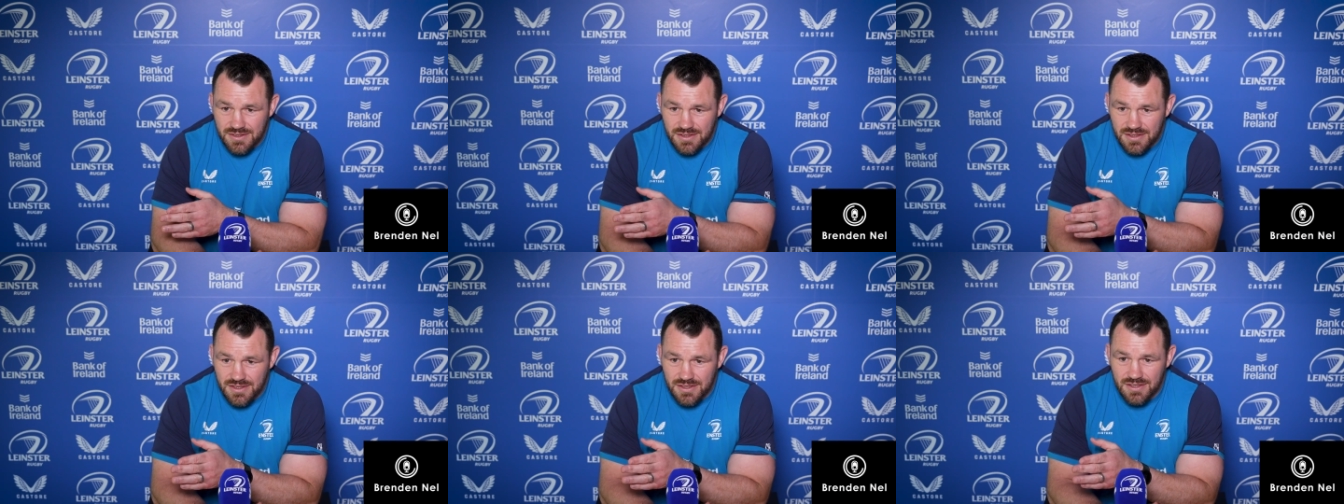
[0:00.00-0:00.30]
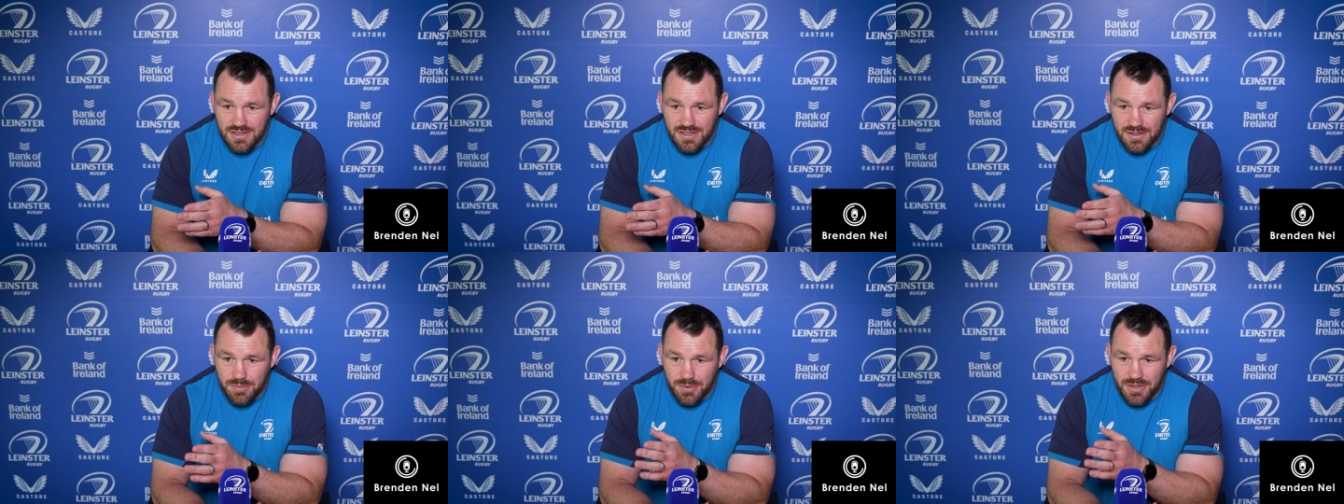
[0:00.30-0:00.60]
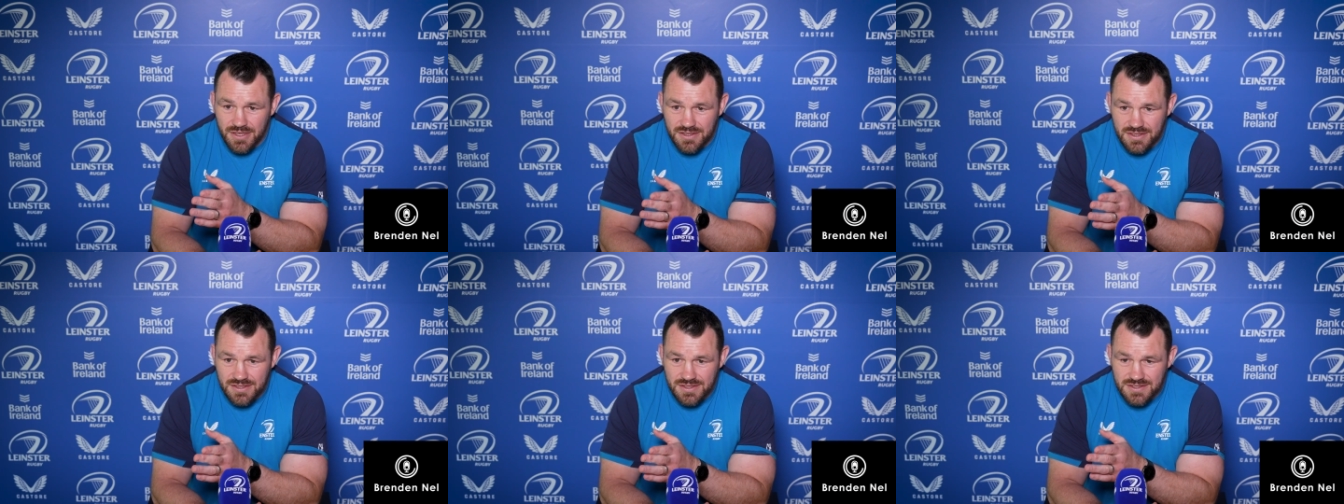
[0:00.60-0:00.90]
in the early
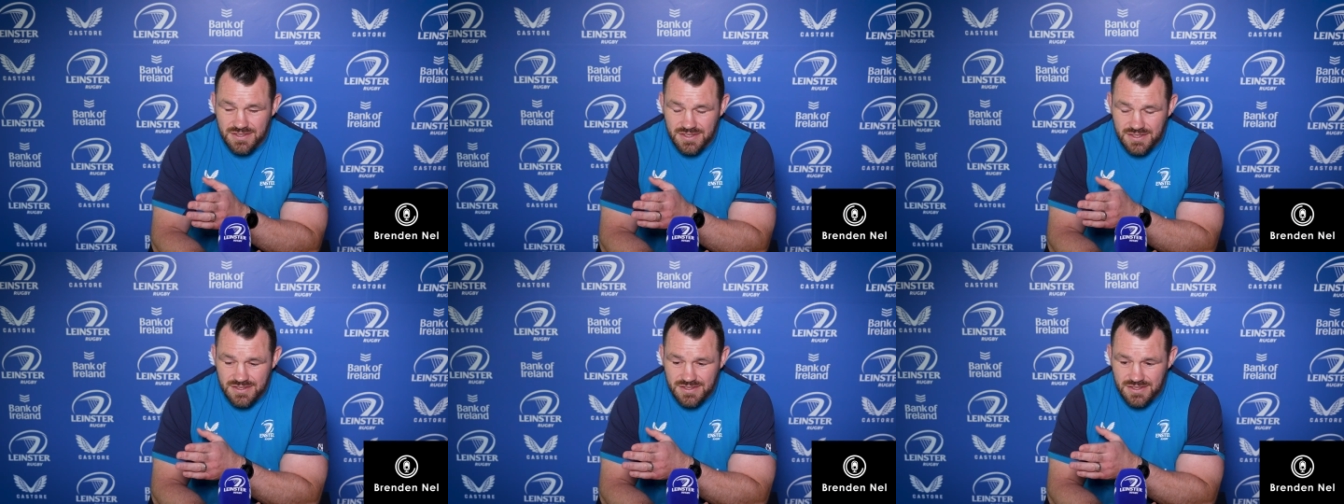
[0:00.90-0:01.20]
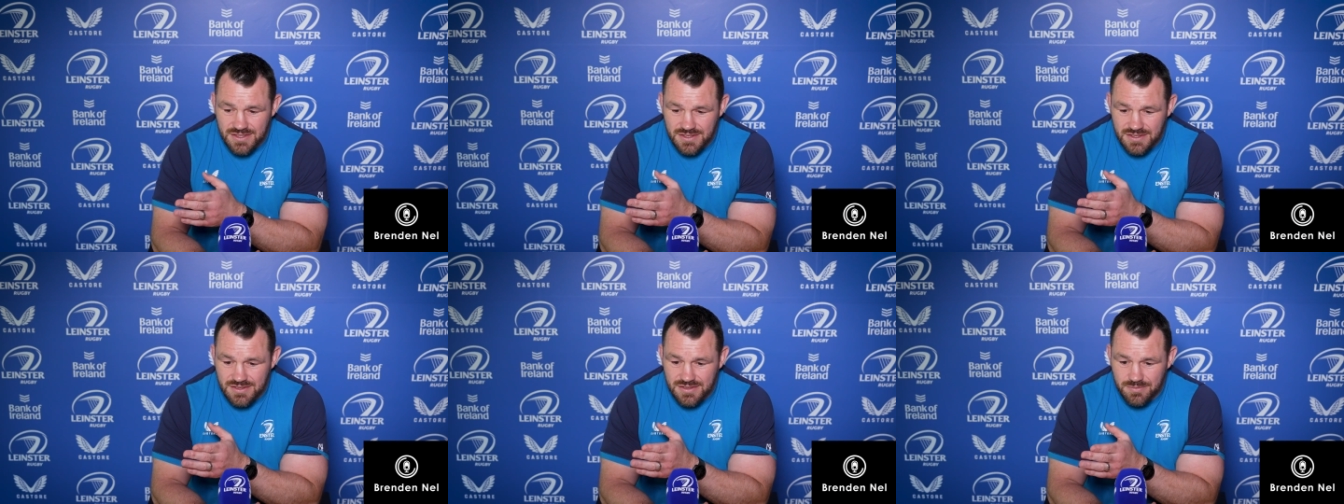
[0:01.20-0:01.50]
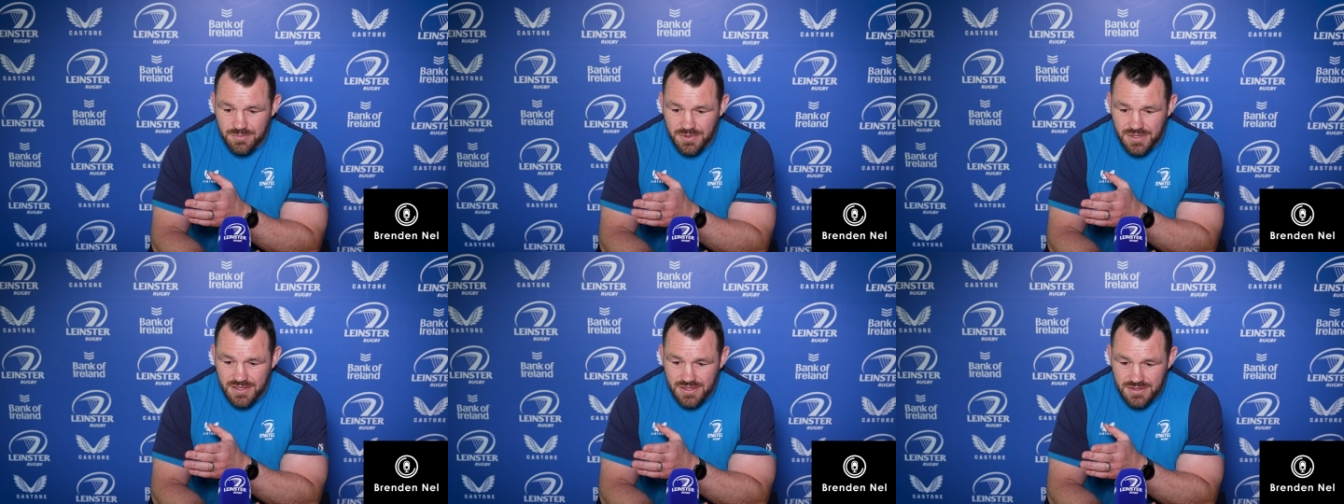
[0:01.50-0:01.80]
part of the
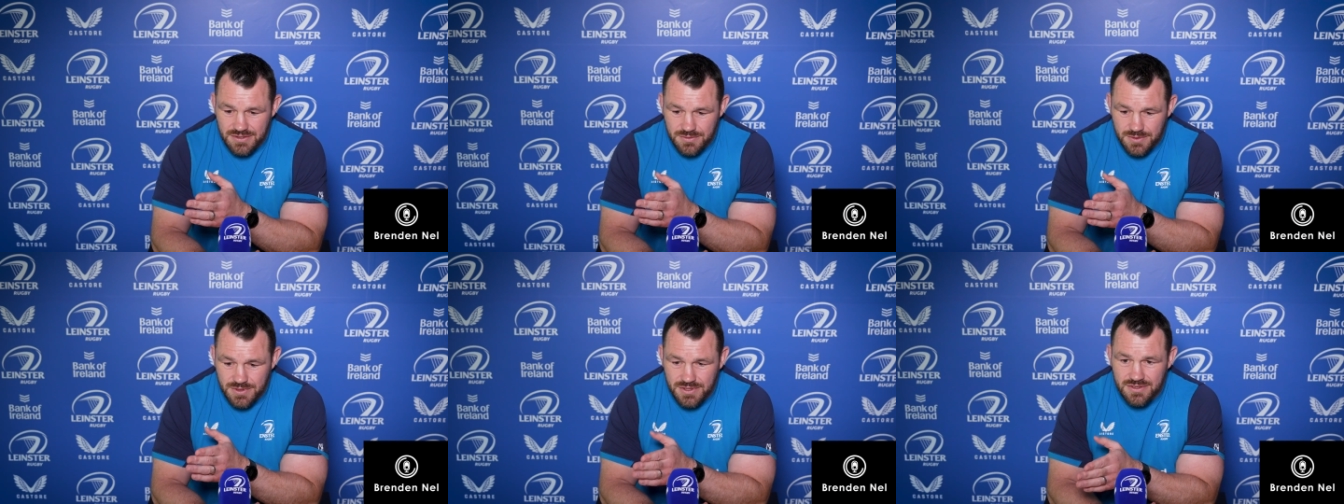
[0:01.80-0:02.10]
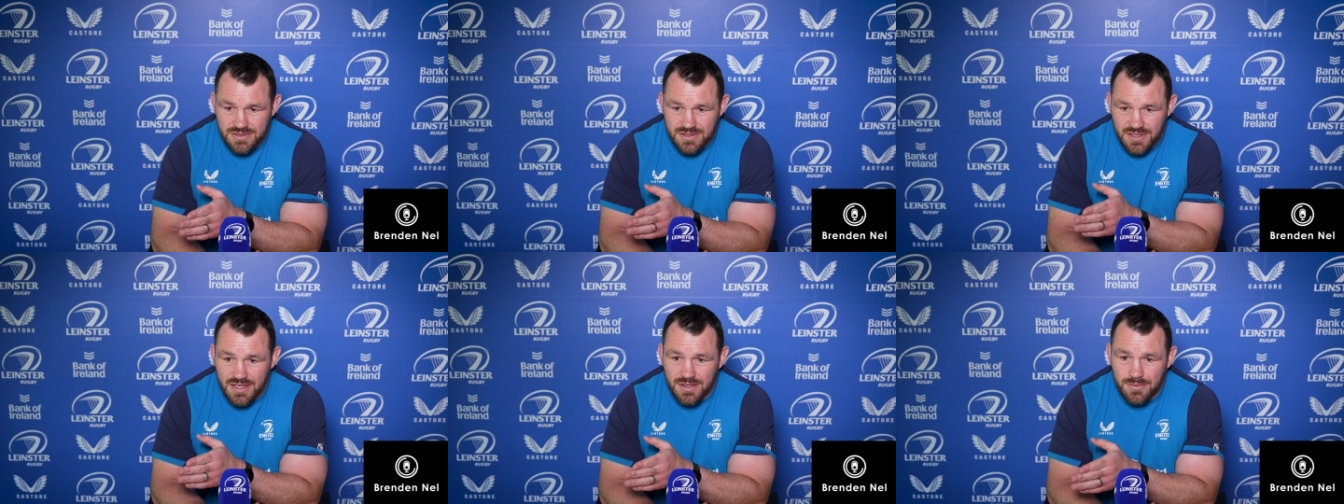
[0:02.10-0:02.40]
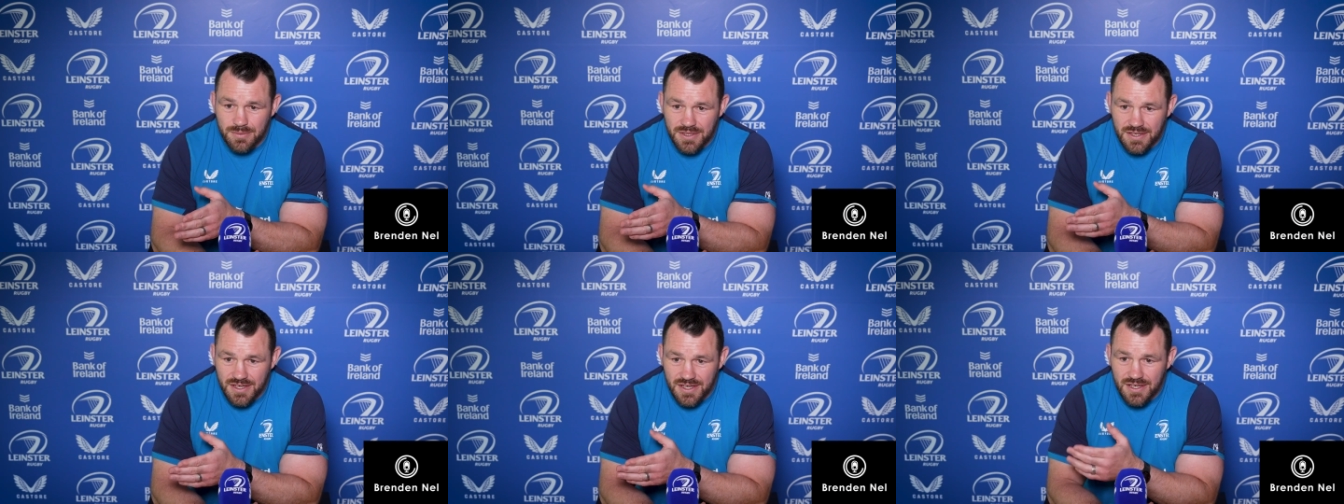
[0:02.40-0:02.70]
season because we're day
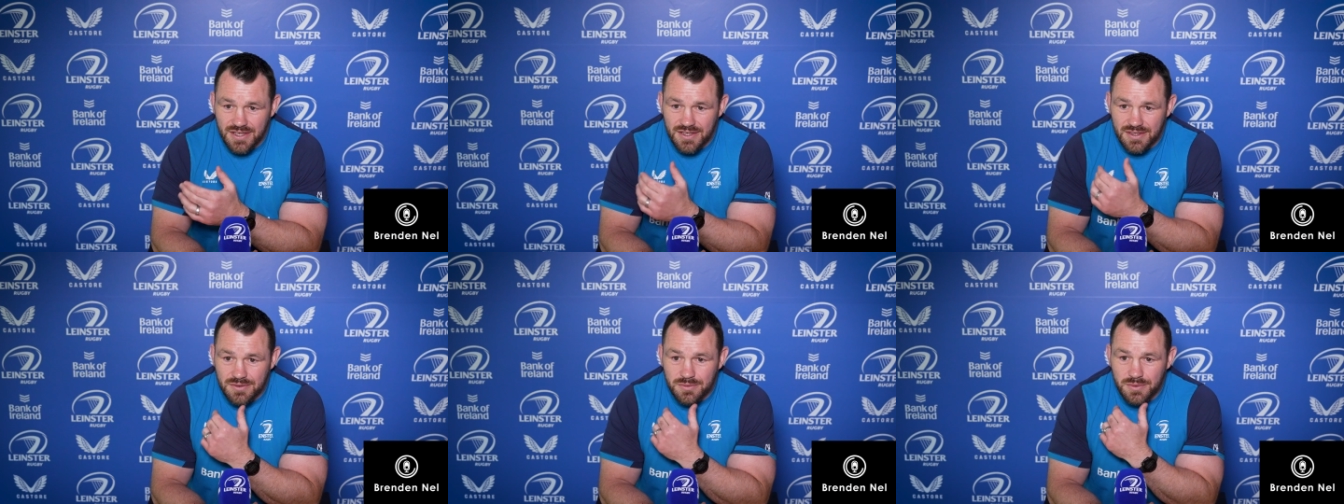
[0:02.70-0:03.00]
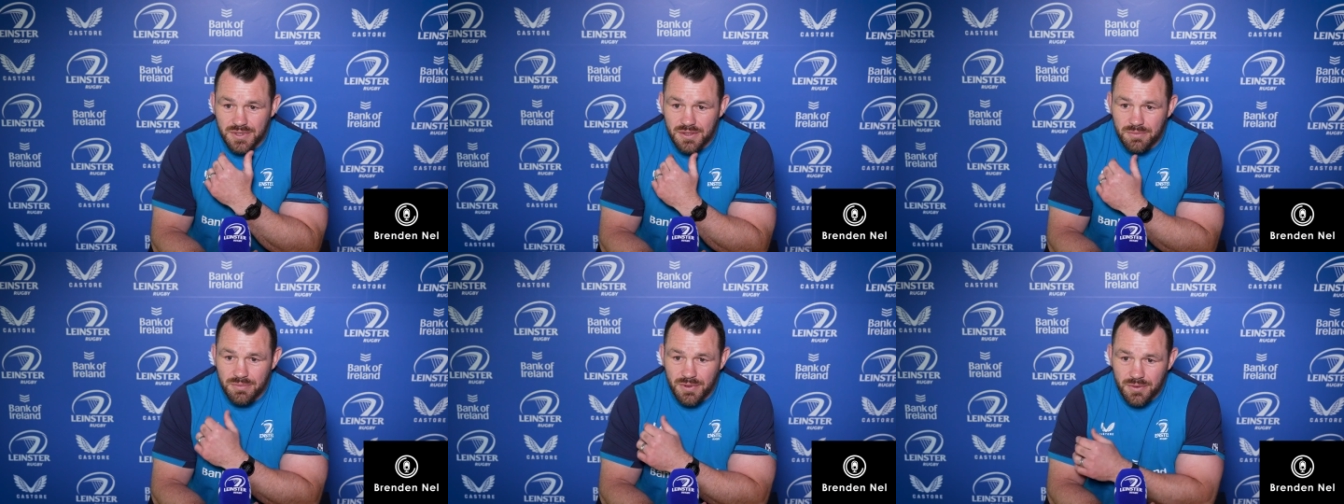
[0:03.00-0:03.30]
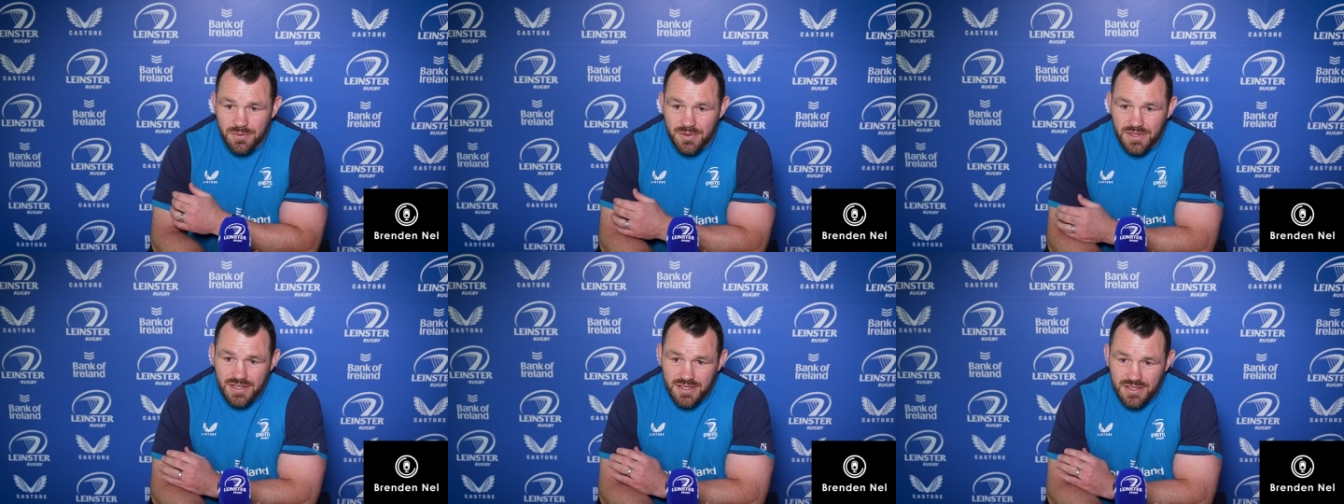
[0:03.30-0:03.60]
by day, week
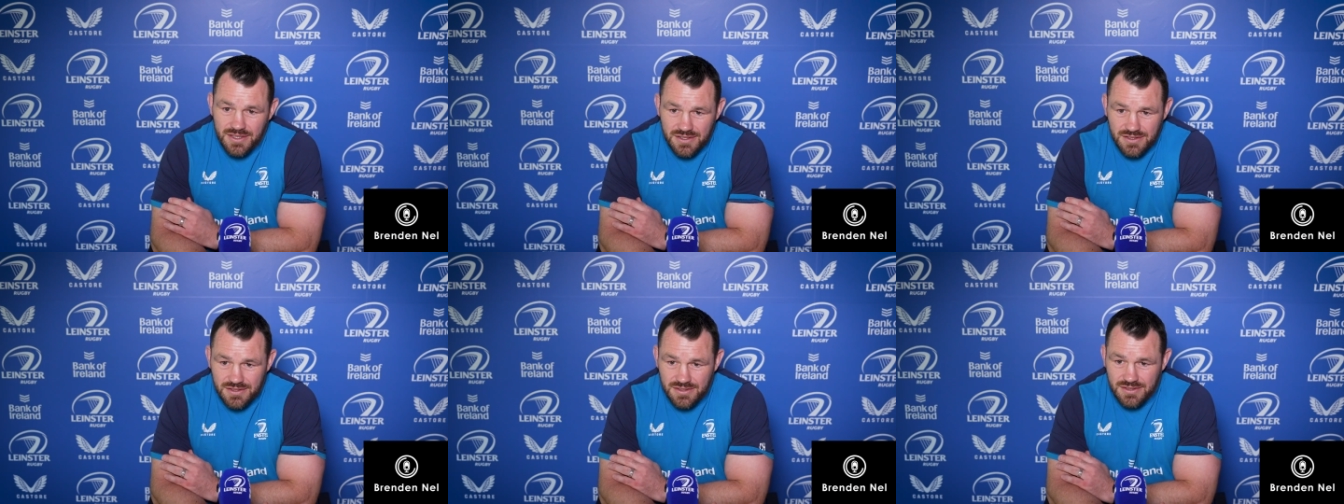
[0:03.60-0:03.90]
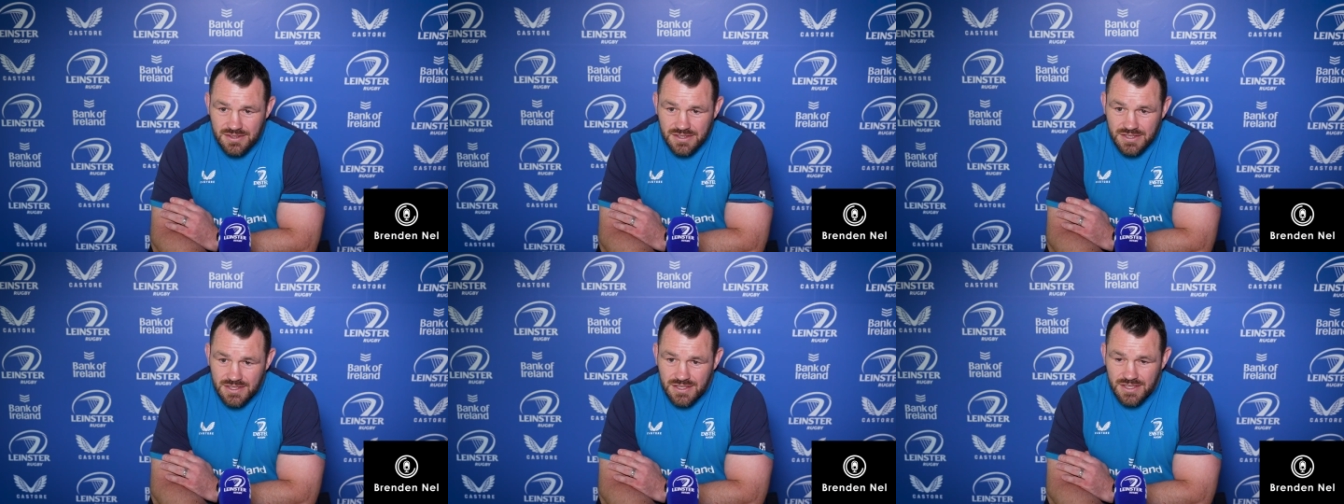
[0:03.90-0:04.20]
by week, and